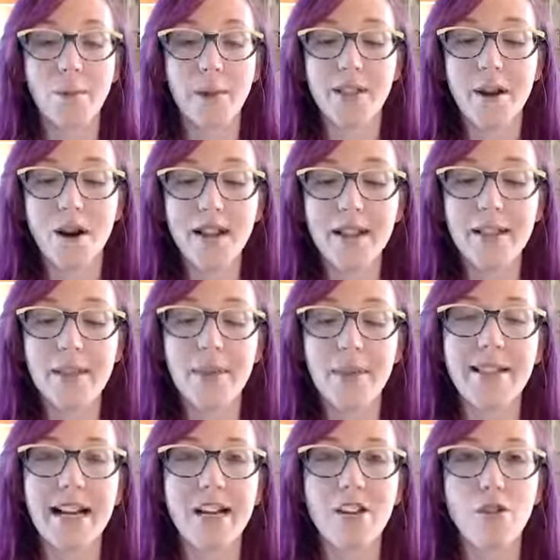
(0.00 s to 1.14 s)
awesome
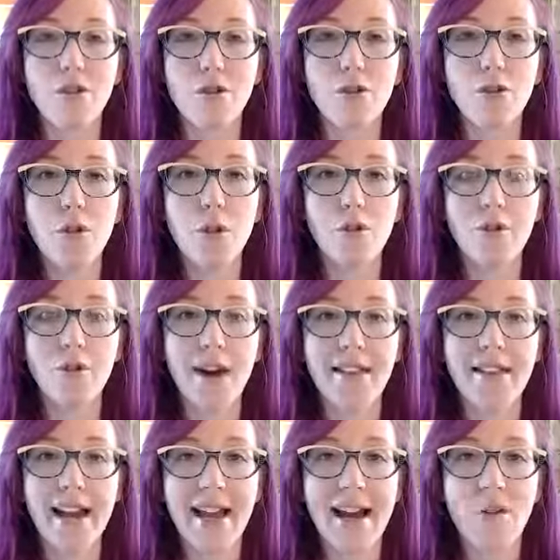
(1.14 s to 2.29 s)
is that you don't find
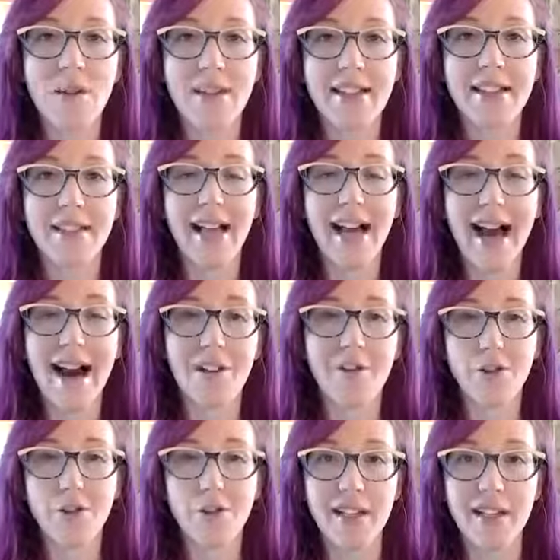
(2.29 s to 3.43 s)
that out until
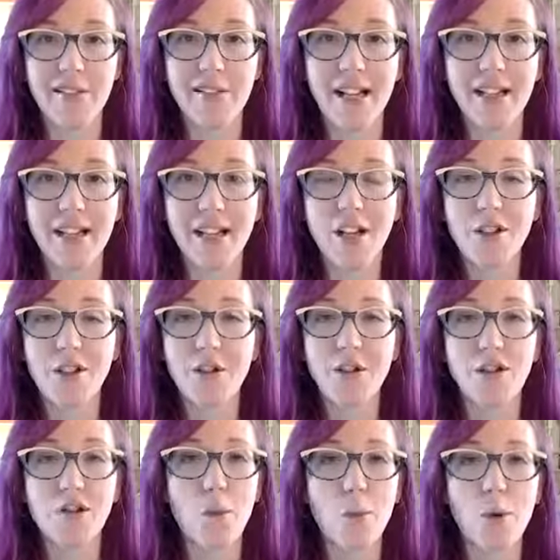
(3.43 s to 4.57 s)
after the event. So
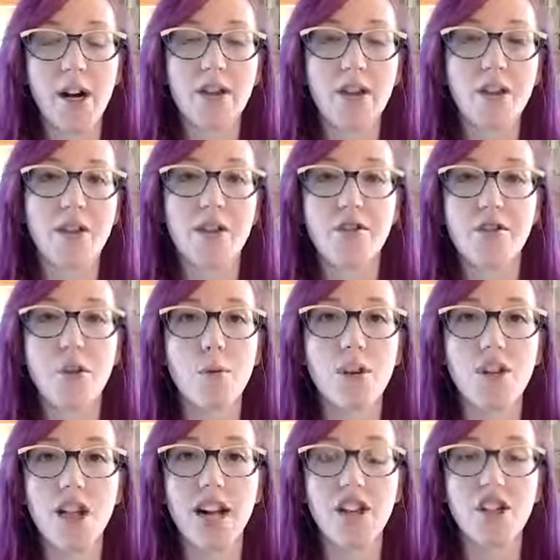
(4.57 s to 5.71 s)
there's no pressure, there's no
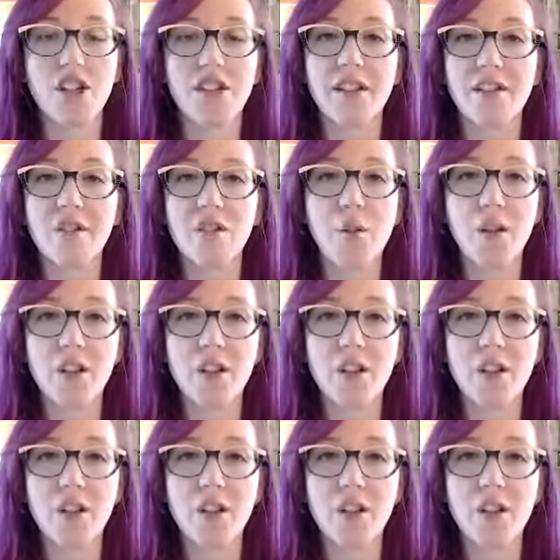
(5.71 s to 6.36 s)
rejection, there's no